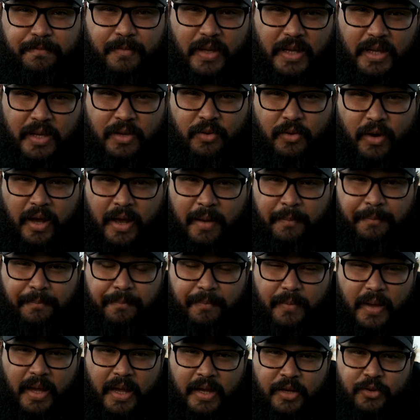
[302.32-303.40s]
in your app
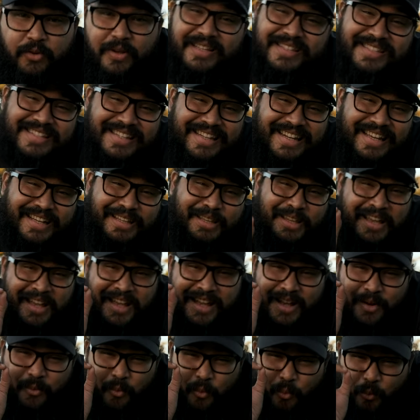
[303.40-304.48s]
and you can select
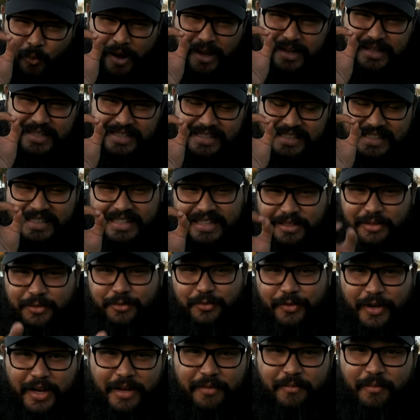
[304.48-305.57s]
one single
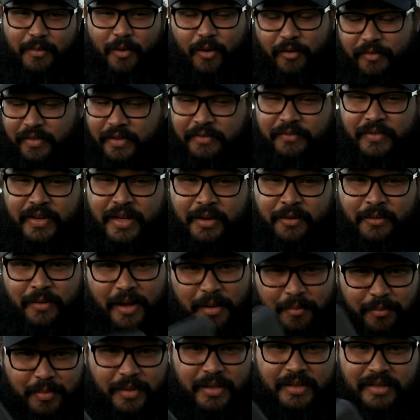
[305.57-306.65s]
frame of that video
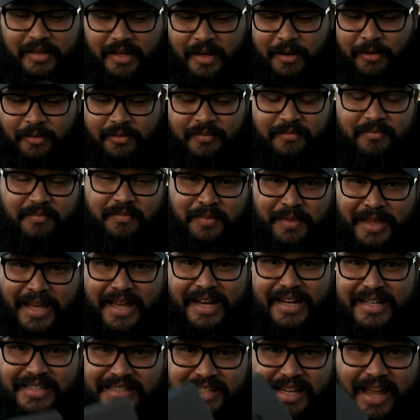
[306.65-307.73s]
and print it out.
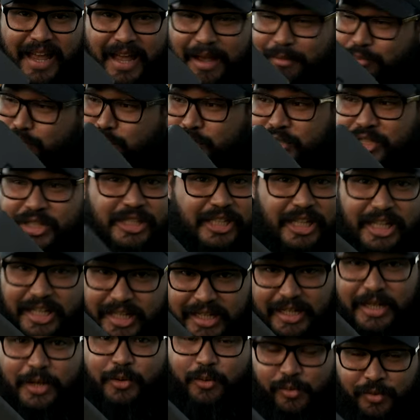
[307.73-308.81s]
That is
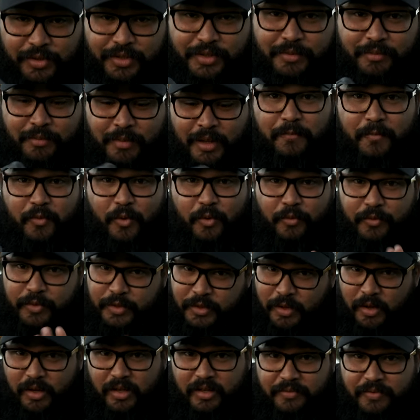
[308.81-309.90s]
absurdly awesome. For
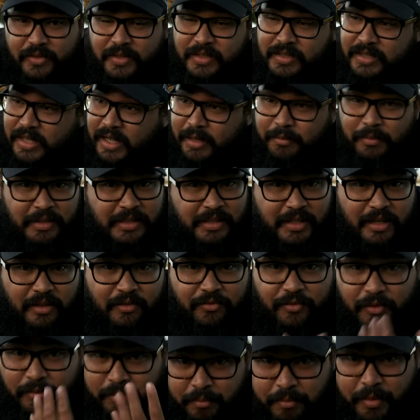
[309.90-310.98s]
photographers like
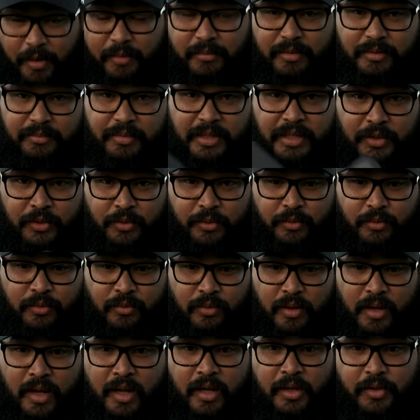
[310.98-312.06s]
myself and probably you,
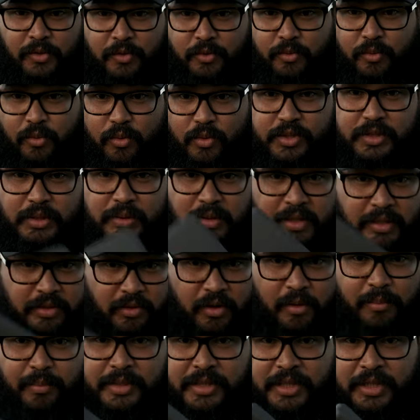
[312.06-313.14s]
you also learn
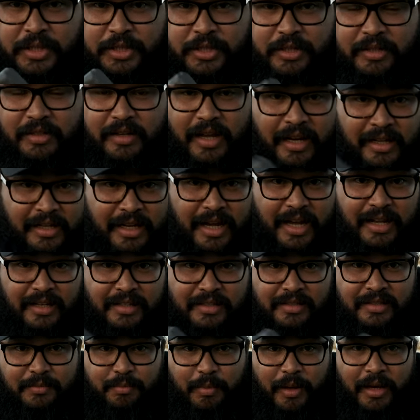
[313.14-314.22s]
composition and
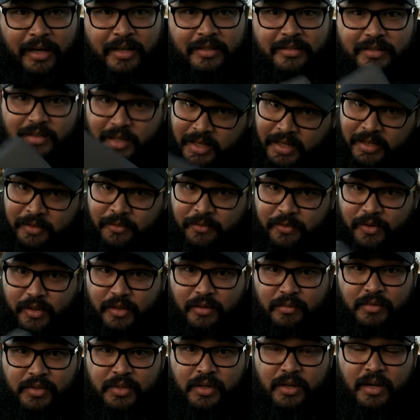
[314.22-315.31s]
colors by studying
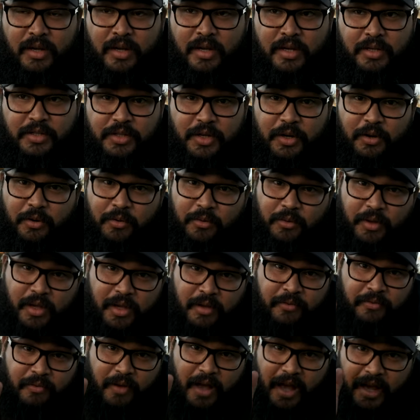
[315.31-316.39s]
films. So
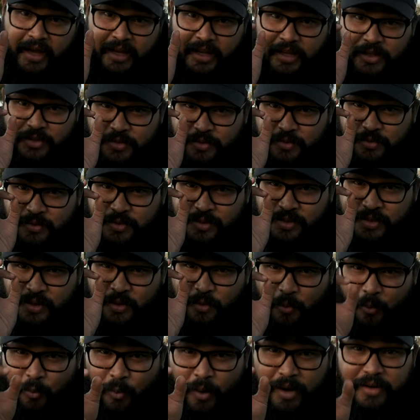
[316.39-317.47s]
if I can choose
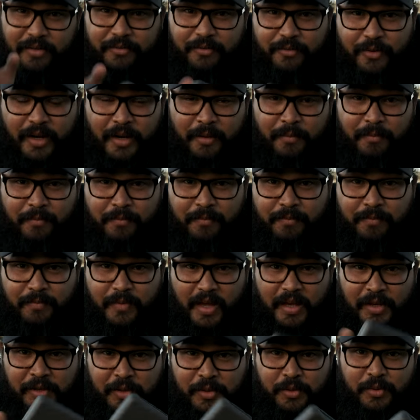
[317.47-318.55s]
one frame
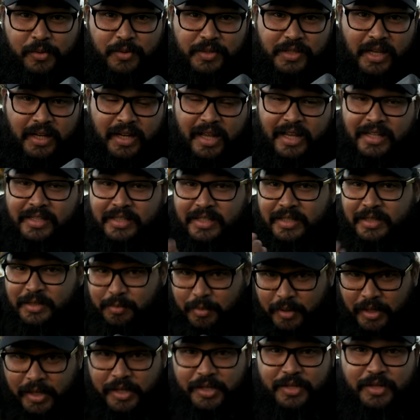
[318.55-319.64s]
and use that as
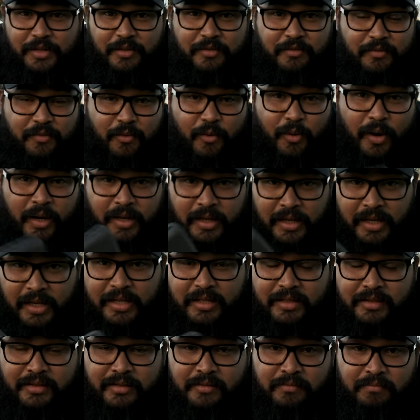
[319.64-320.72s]
inspiration for
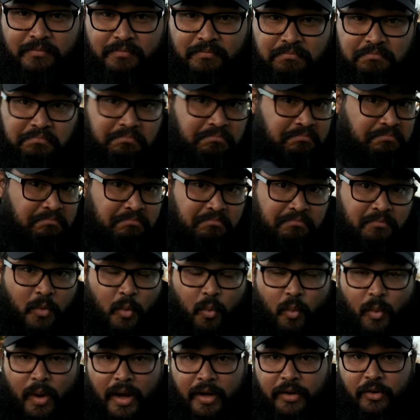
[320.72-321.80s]
ideas,
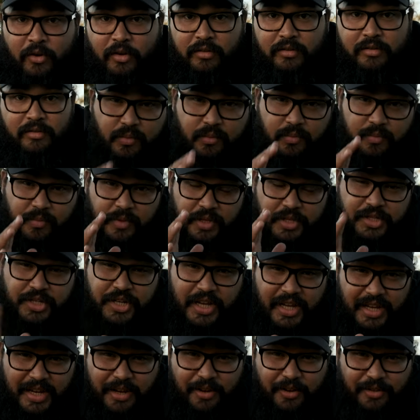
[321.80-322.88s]
why not? The
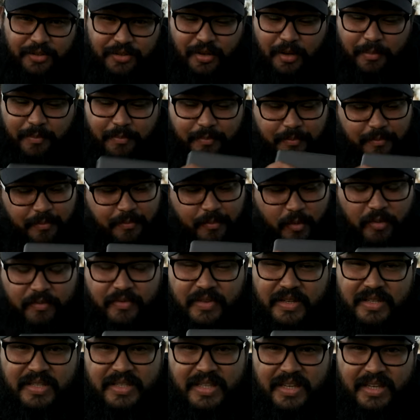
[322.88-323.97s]
cherry on top of
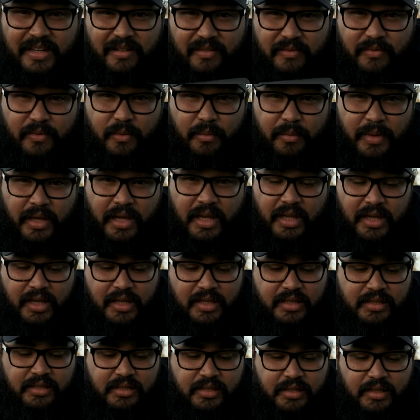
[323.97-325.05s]
this thing for me
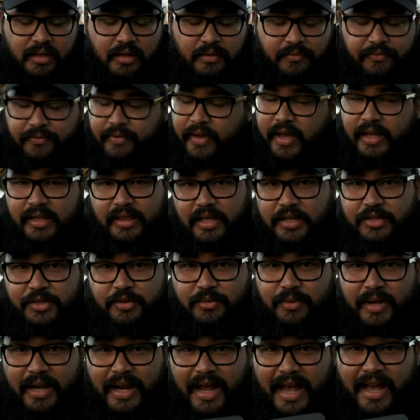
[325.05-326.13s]
is the fact that you
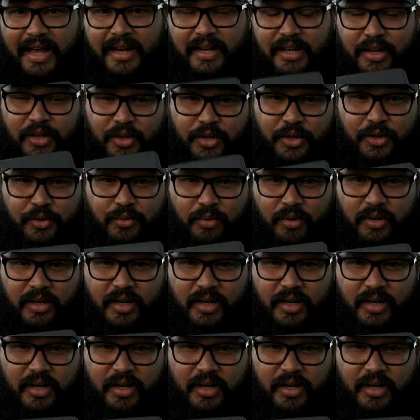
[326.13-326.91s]
can add a QR